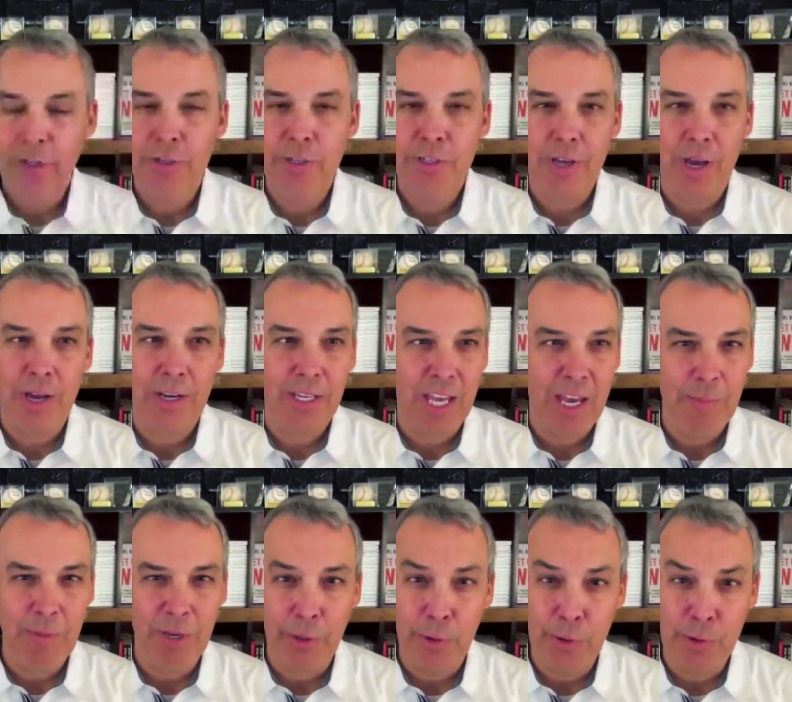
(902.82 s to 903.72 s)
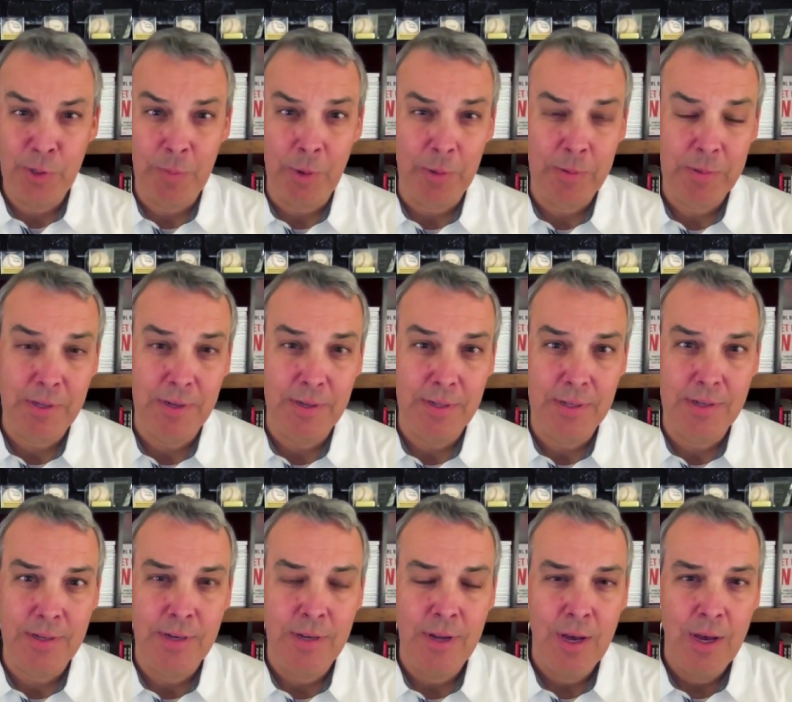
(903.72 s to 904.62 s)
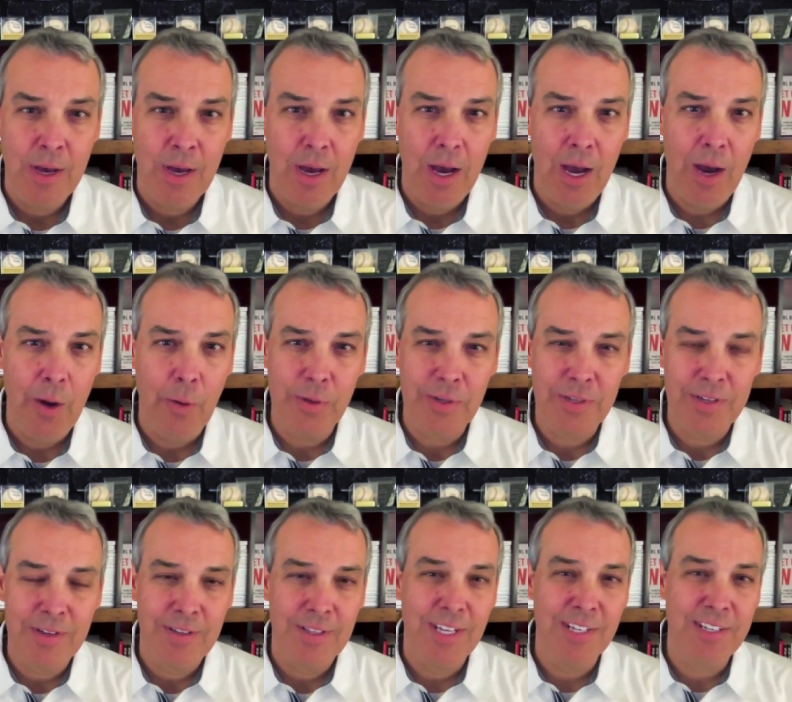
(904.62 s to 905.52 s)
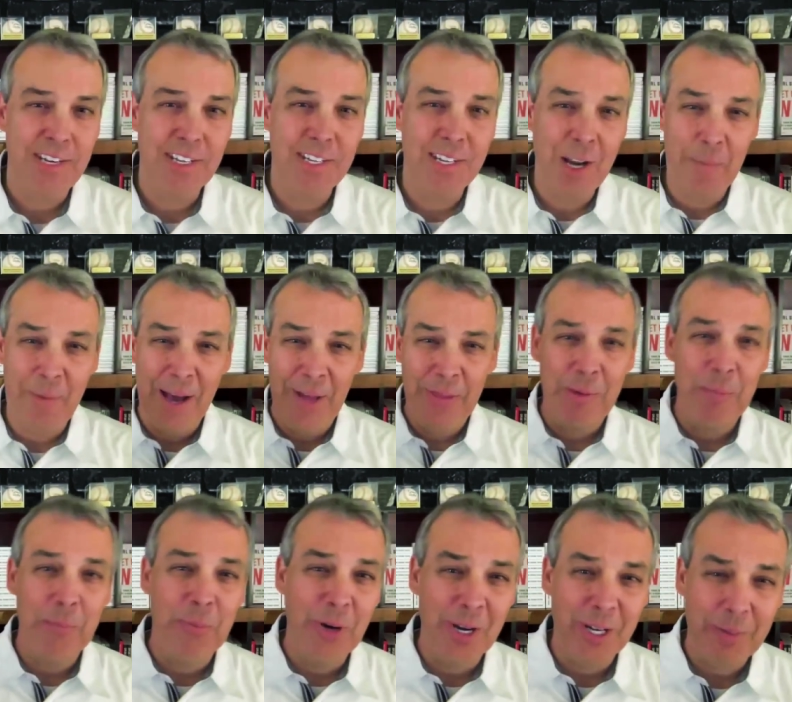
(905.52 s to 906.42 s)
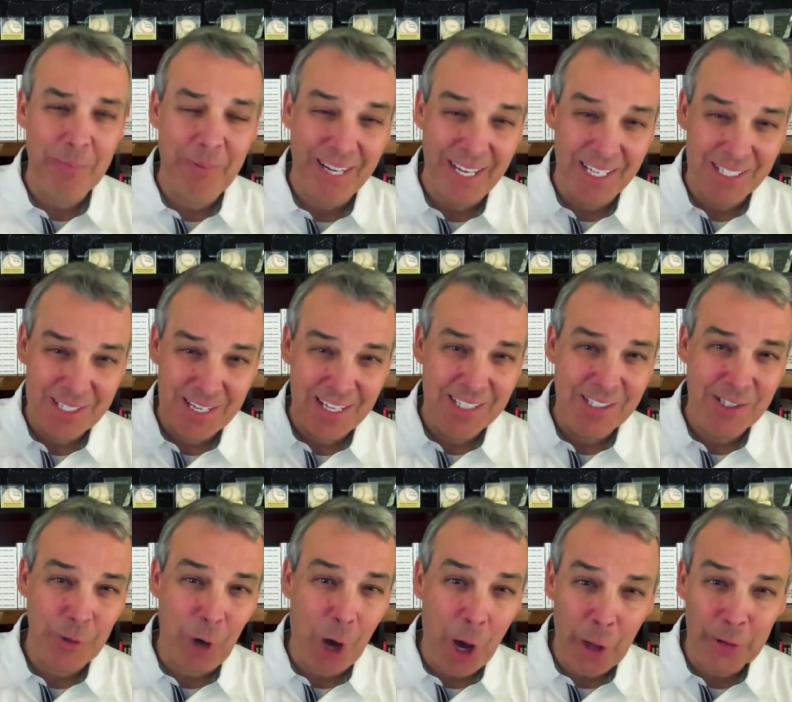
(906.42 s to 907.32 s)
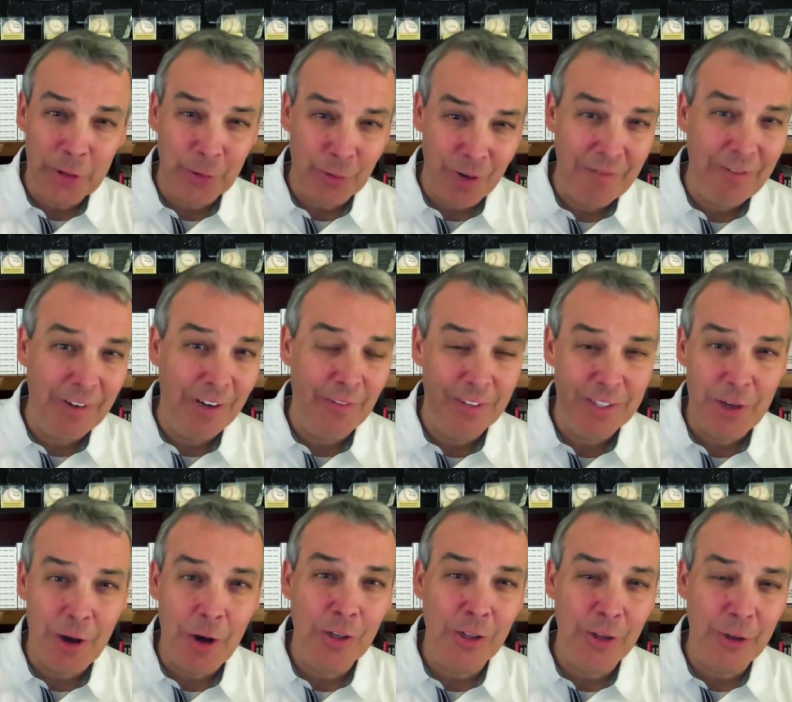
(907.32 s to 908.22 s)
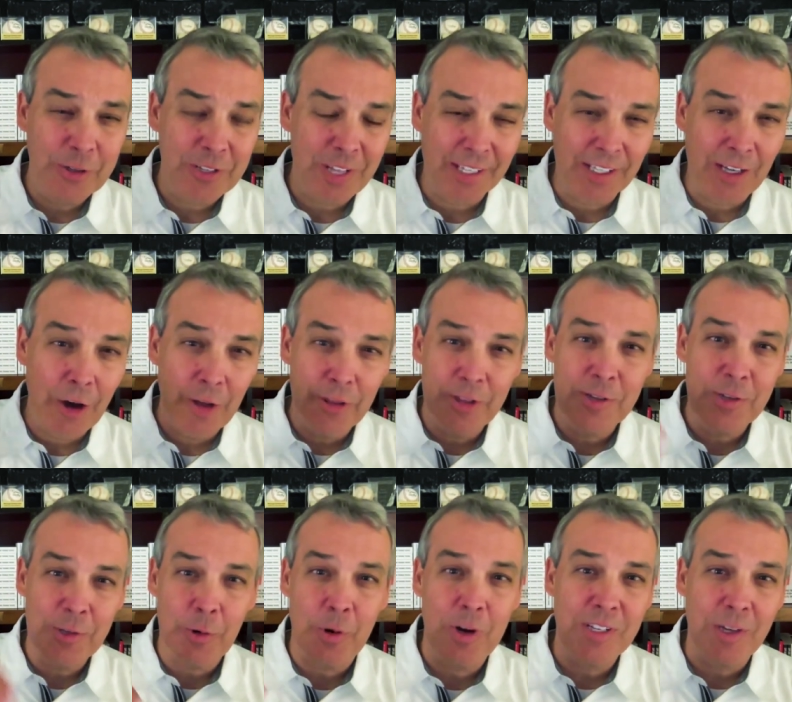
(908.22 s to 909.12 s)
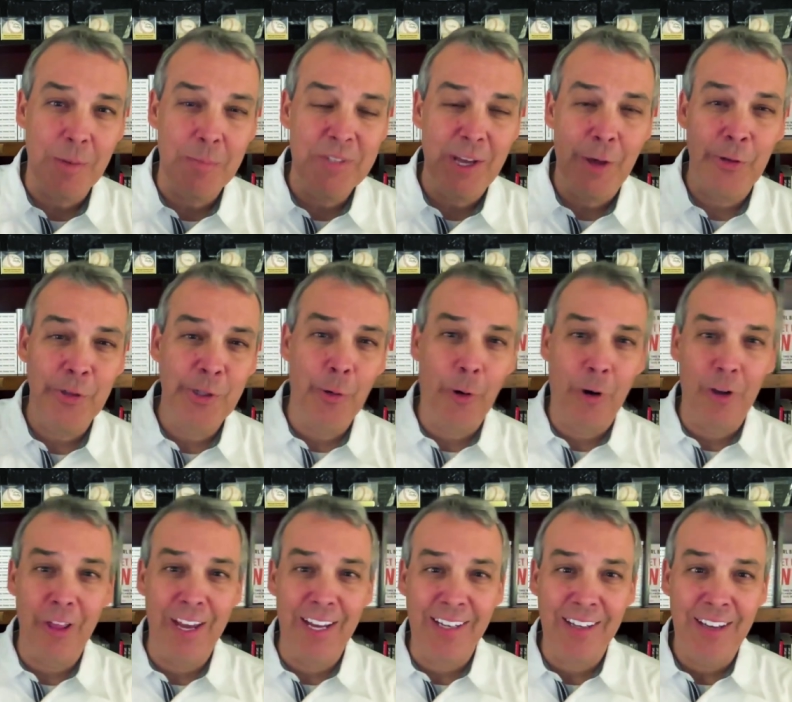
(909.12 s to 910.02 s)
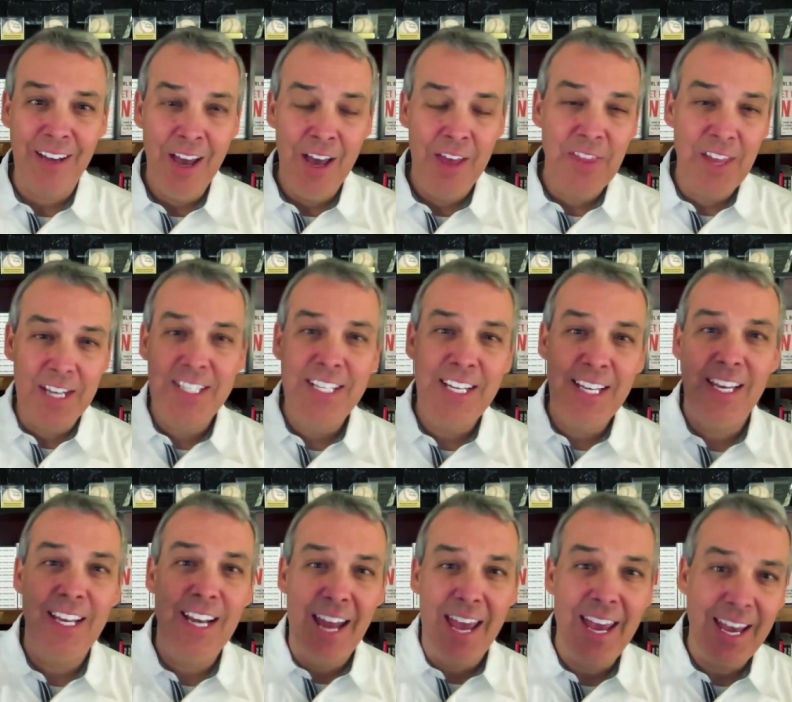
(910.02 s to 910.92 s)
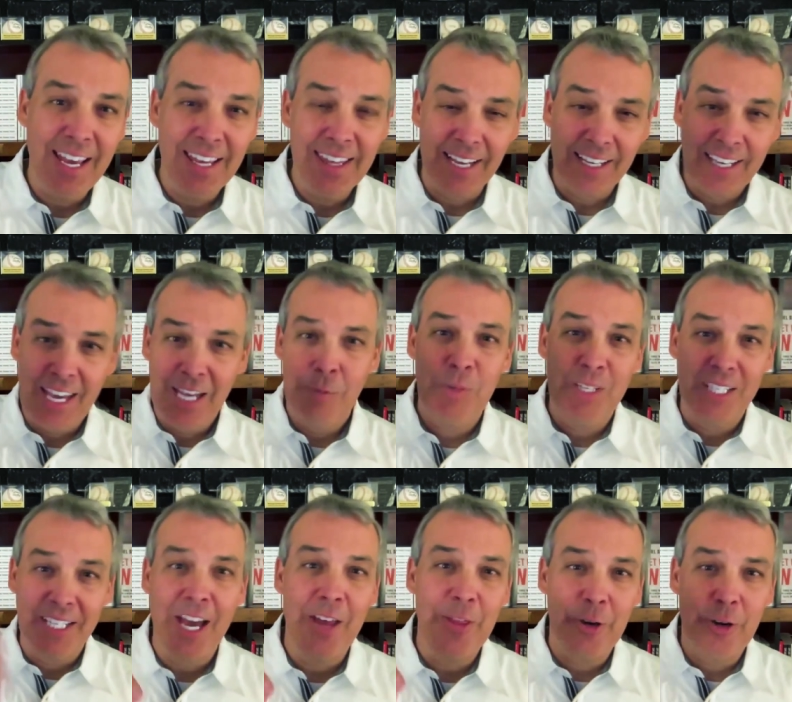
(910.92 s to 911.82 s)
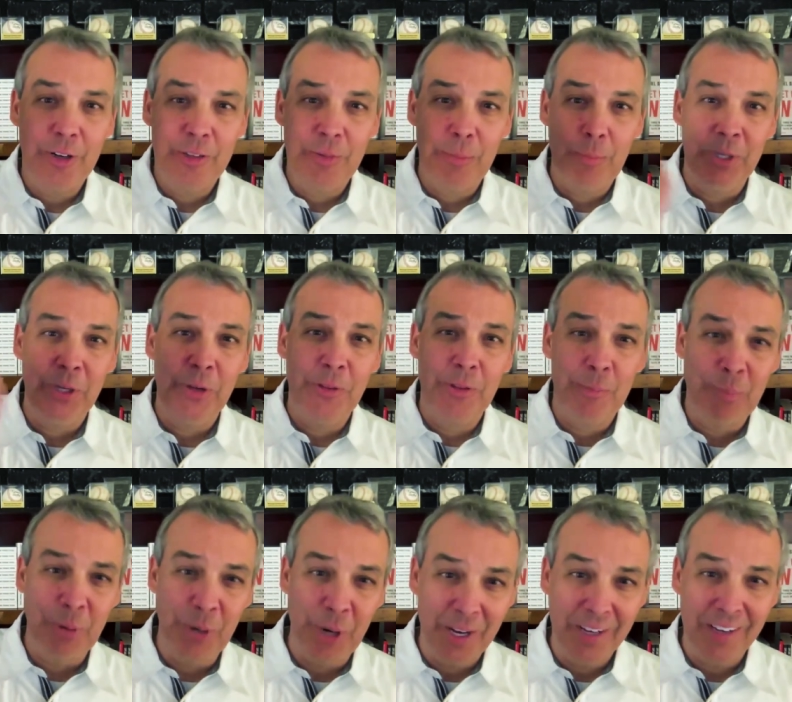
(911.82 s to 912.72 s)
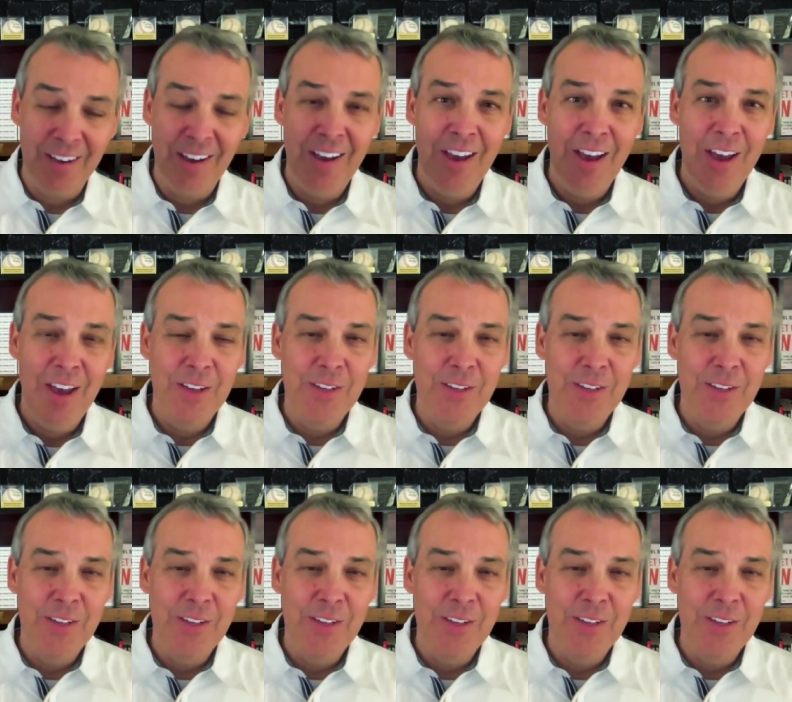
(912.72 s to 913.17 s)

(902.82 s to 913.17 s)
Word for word: you just kind of gave me goosebumps because I was this isn't about the book, but it's it's all derivative, it's all close. Like sure. all the stories I'm telling you are like the DNA that came together to build the book.